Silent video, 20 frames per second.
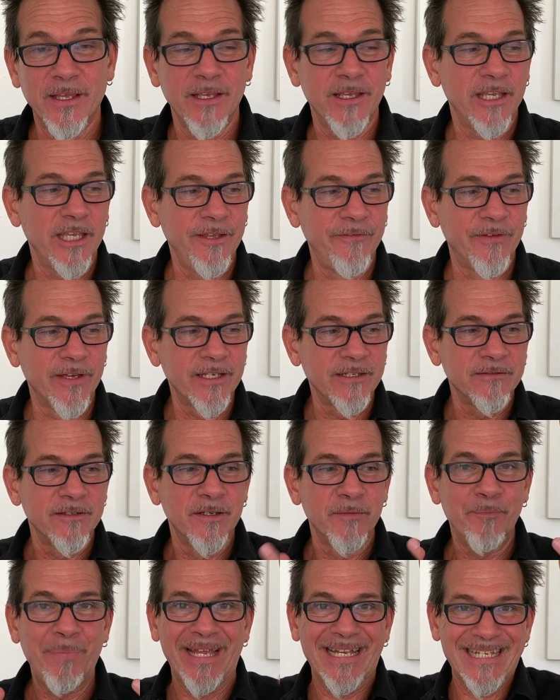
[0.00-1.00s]

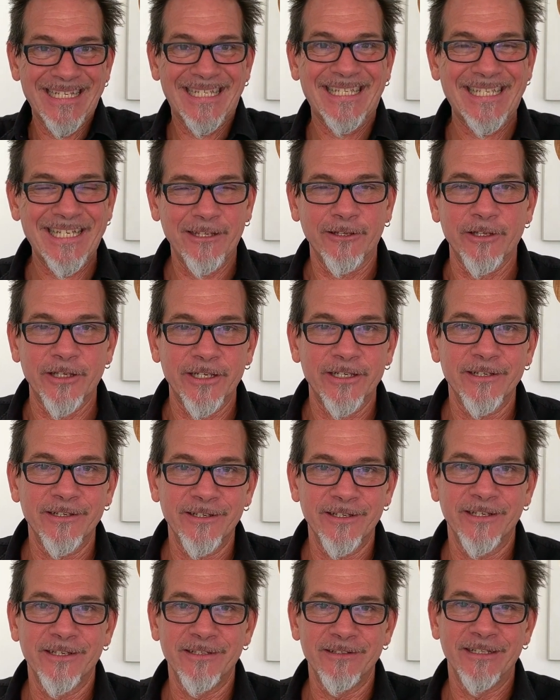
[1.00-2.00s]
Even penicillin
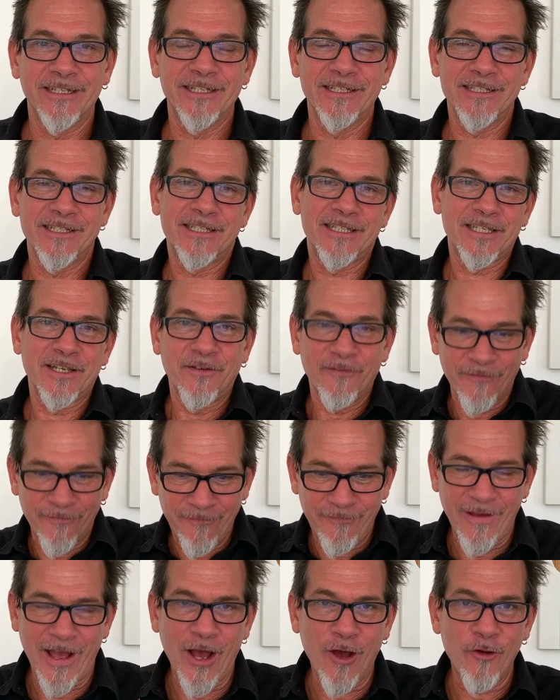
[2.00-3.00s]
is
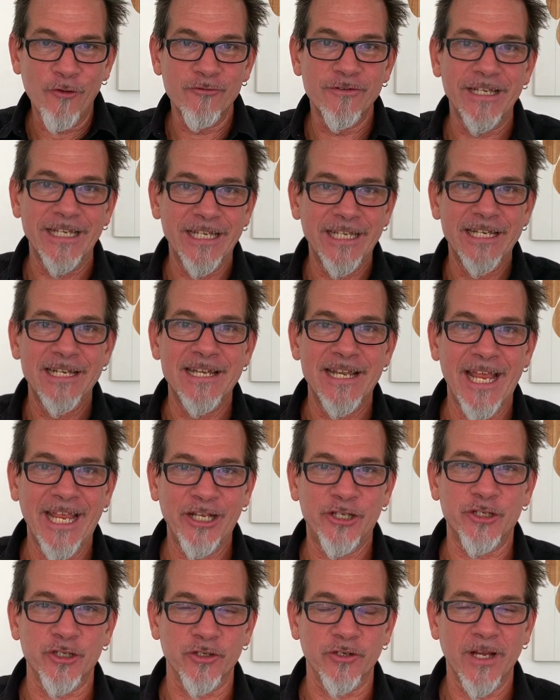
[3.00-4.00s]
found in
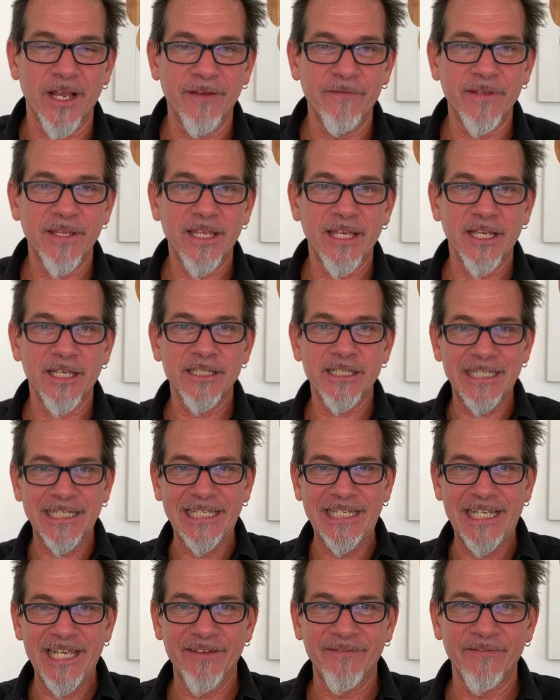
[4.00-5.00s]
nature. Everything
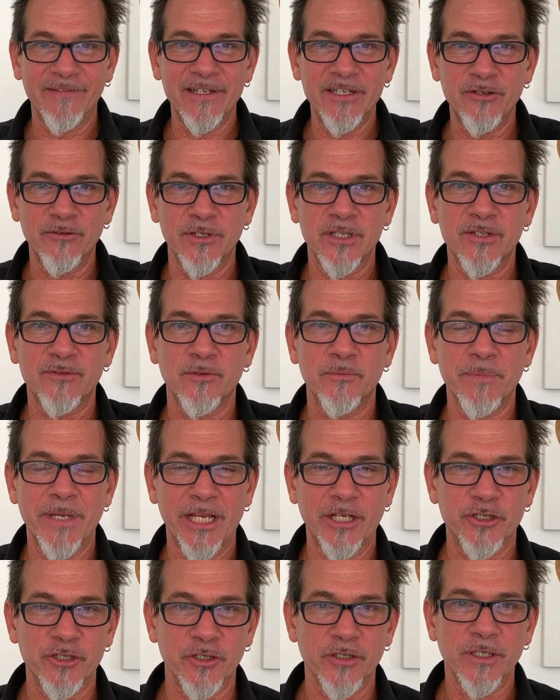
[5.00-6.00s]
is given to us from
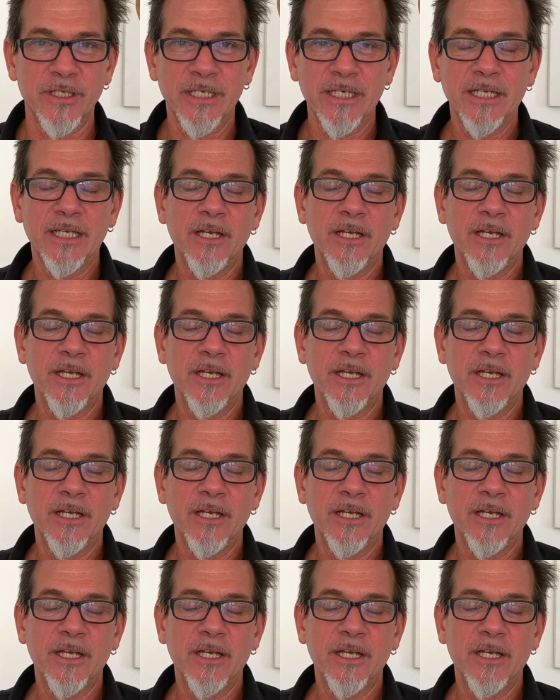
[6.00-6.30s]
nature.